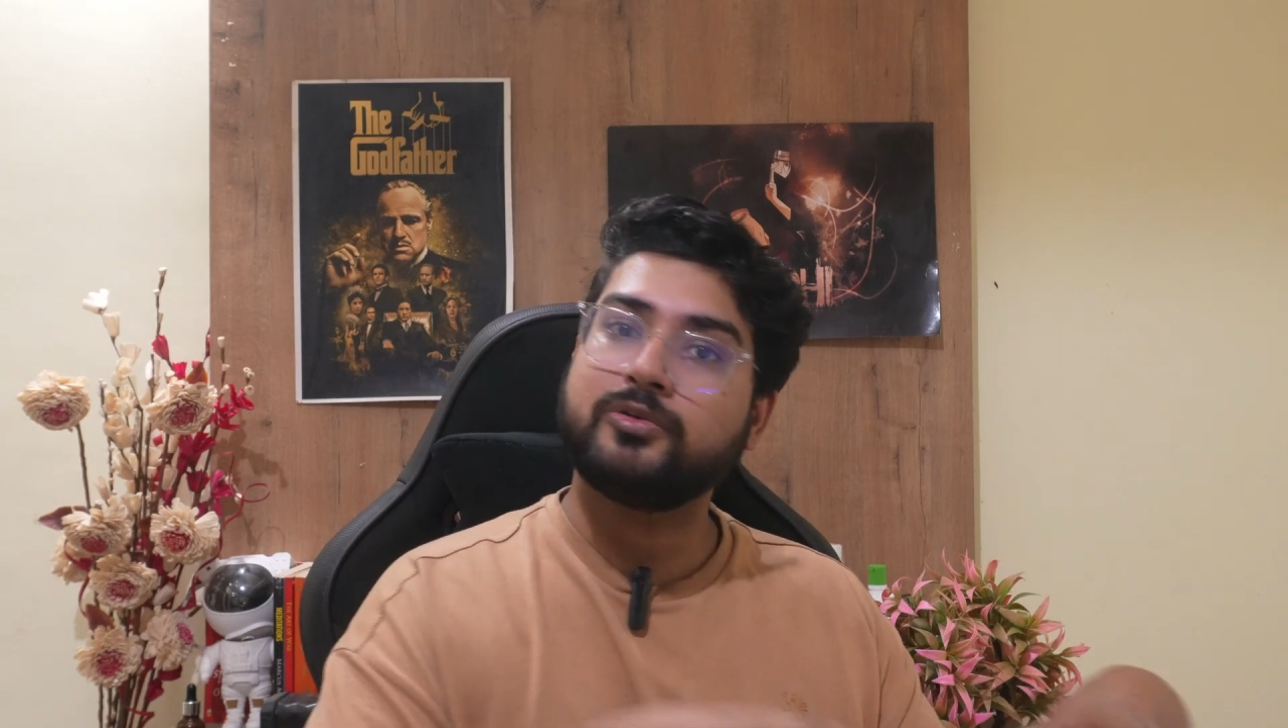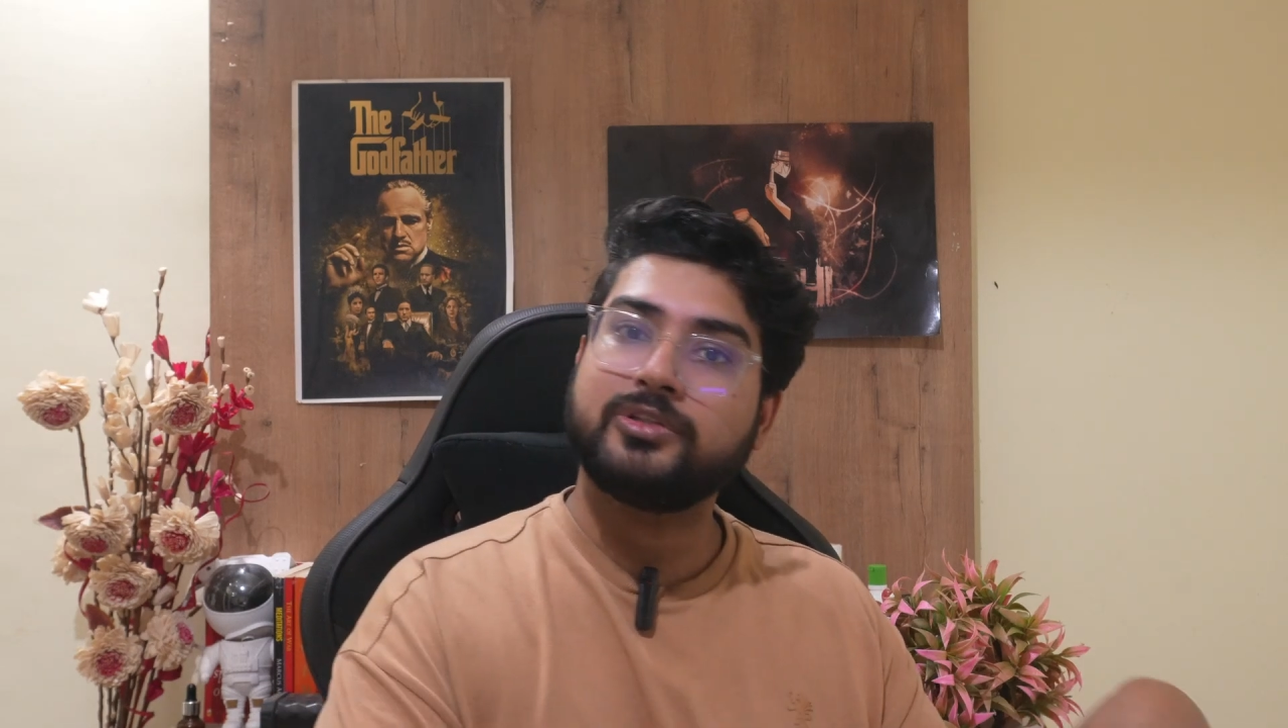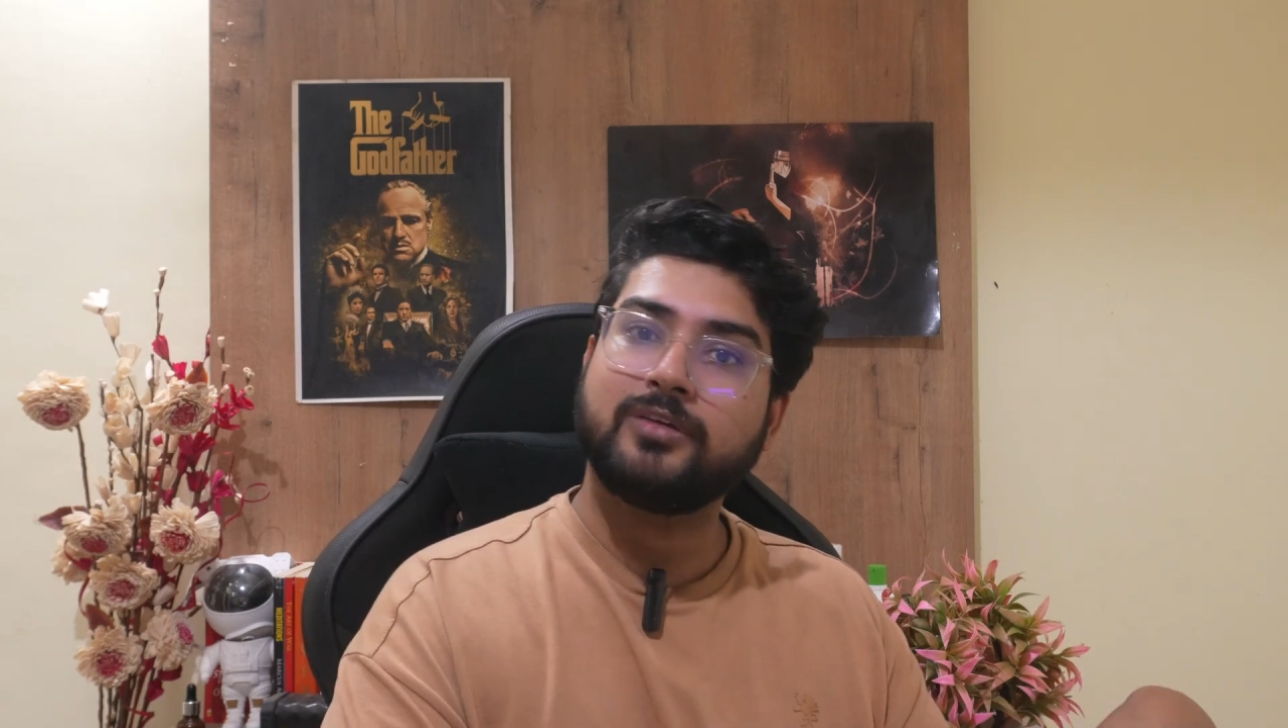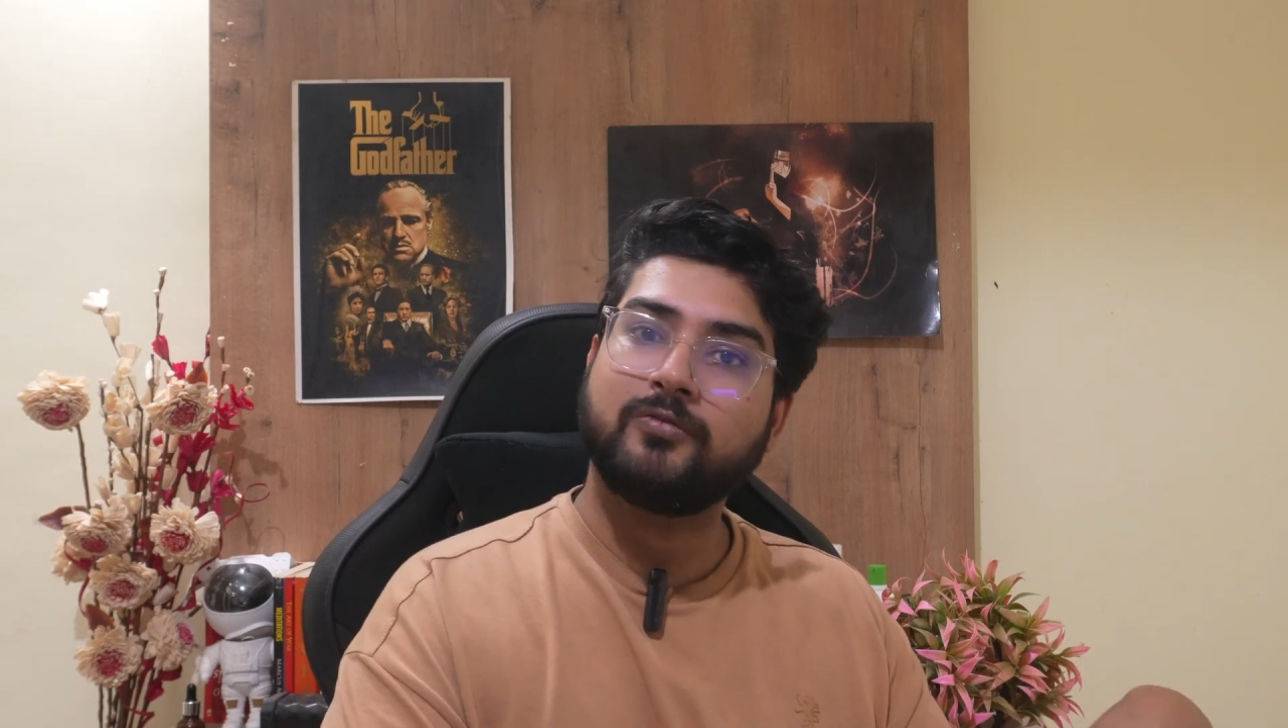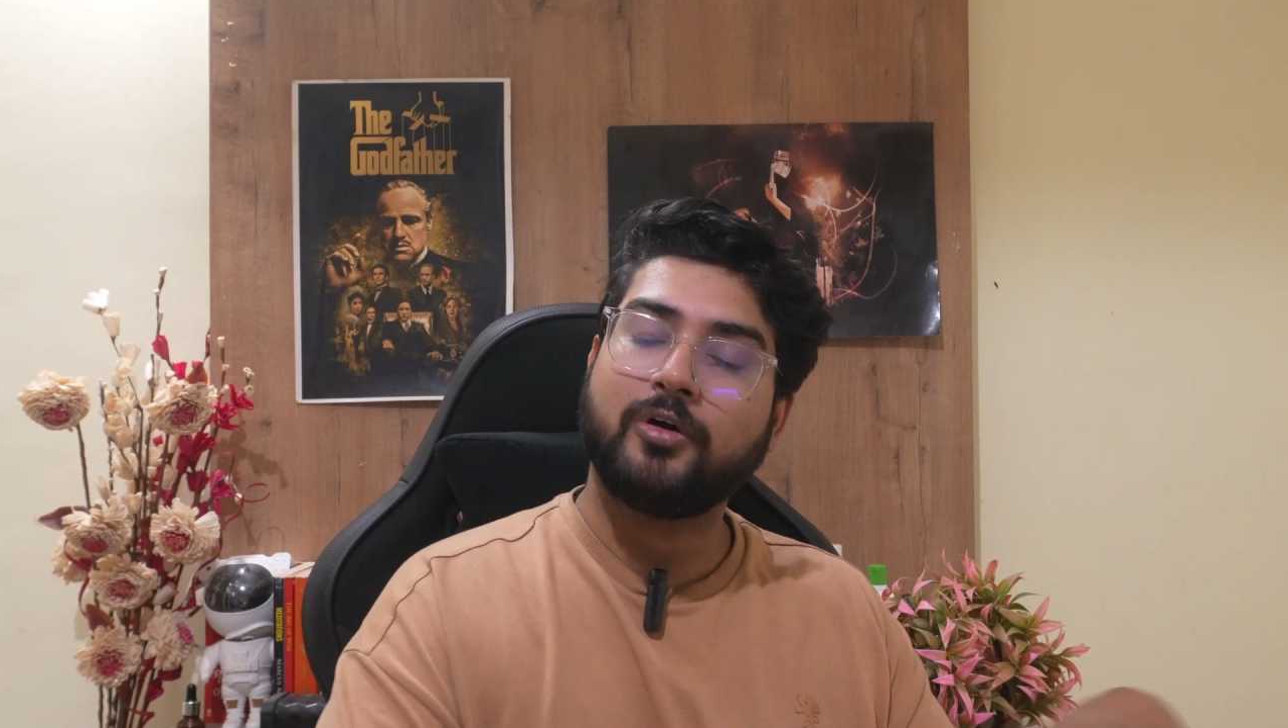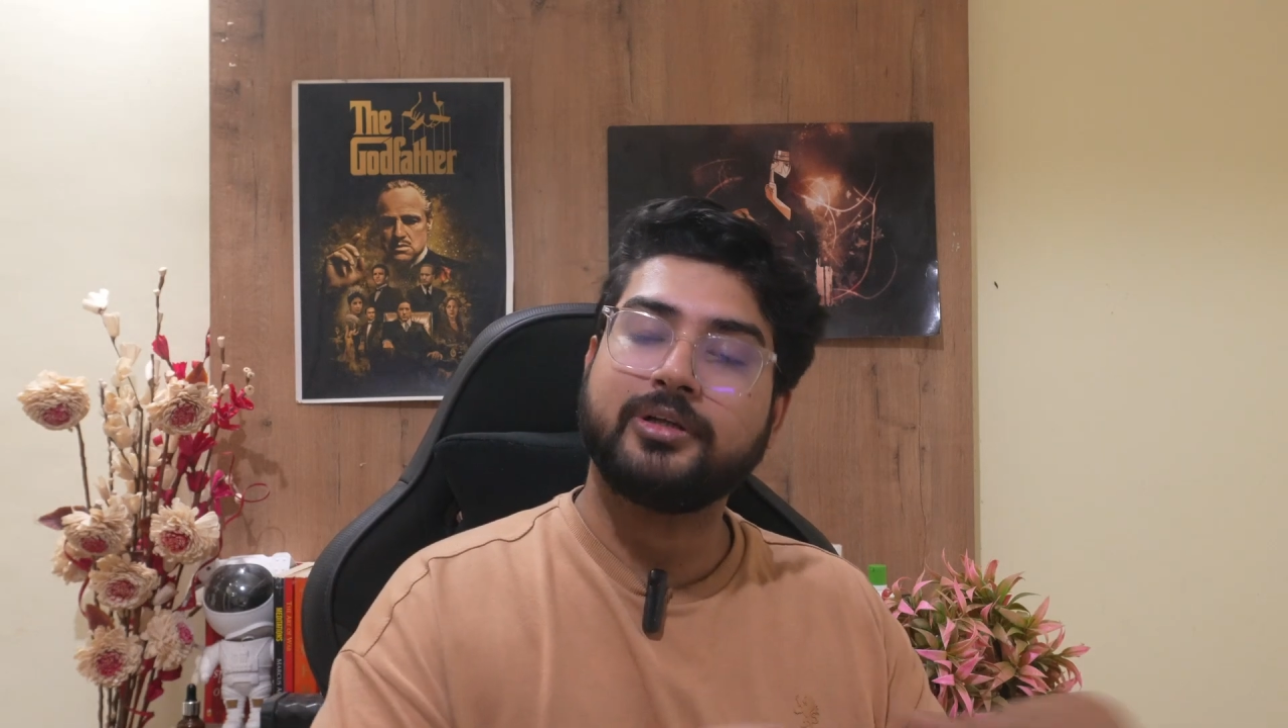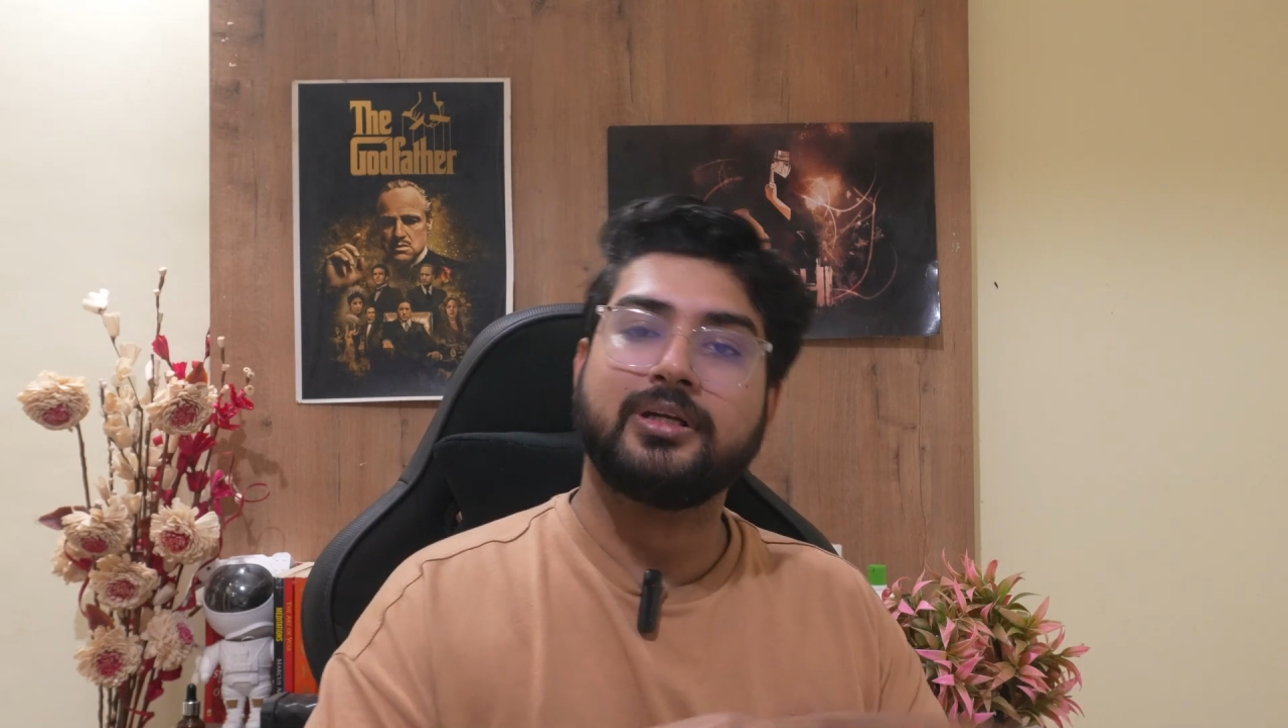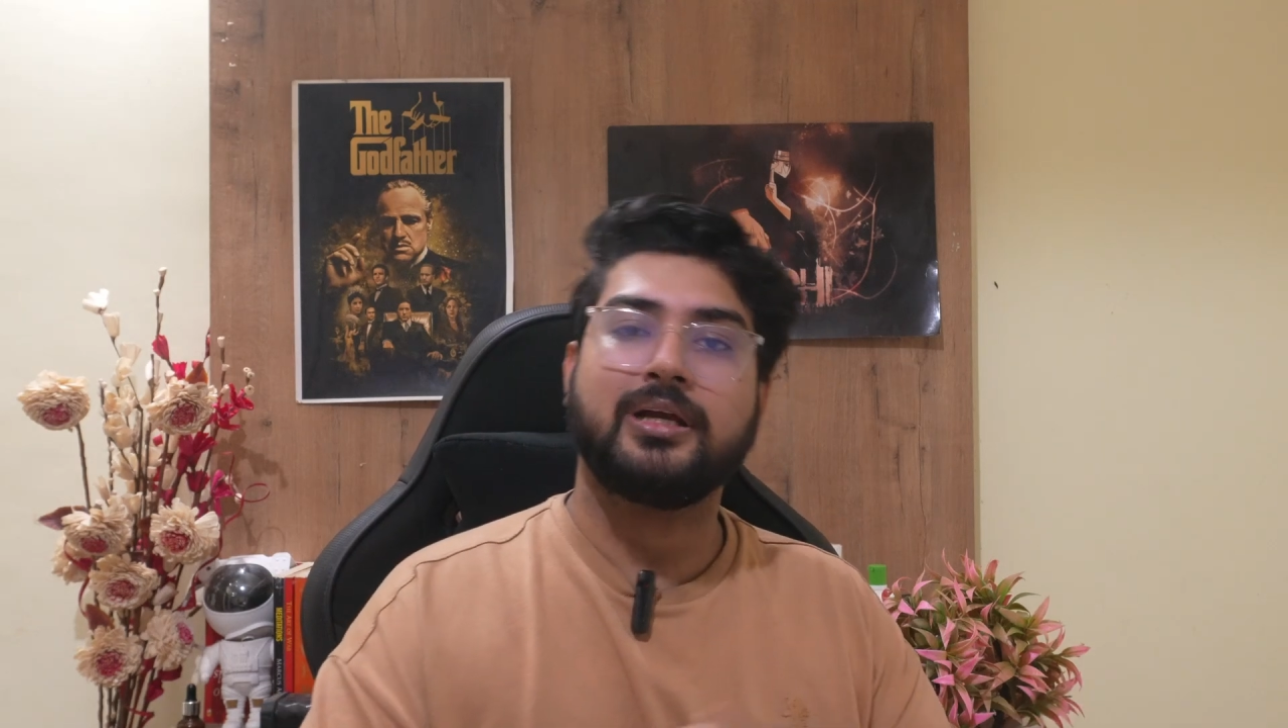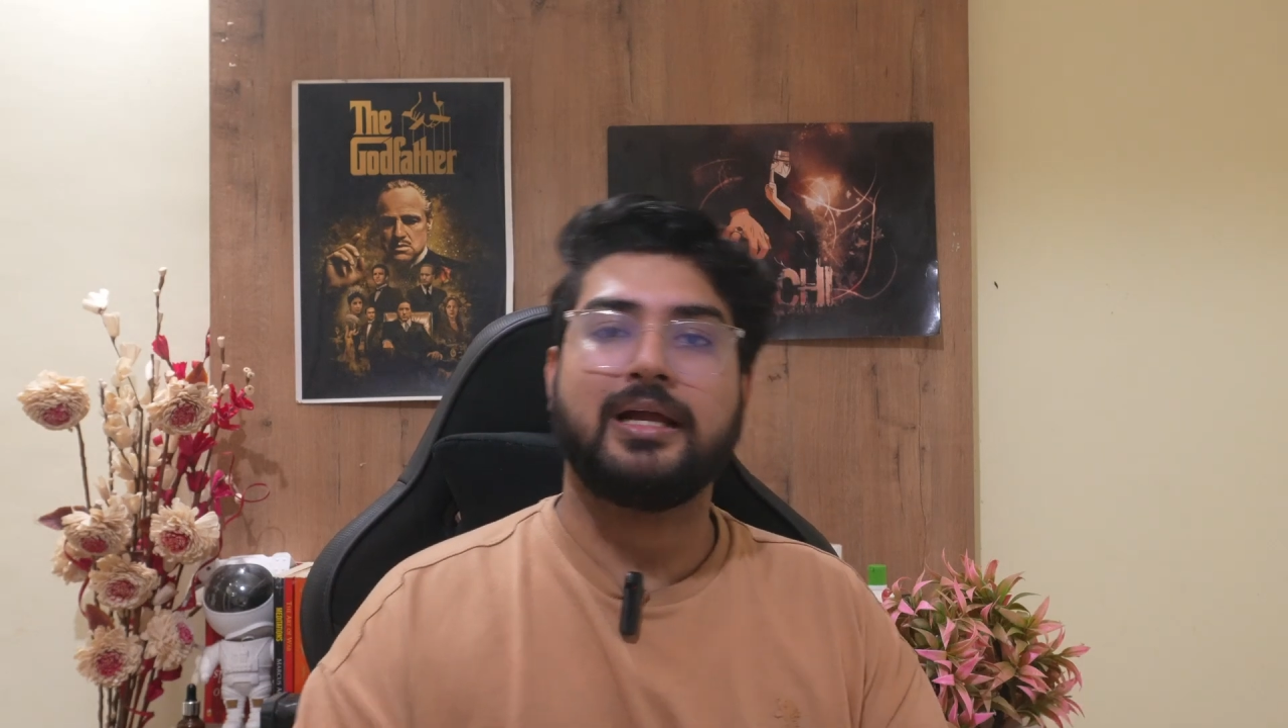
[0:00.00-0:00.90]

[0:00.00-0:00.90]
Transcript: using what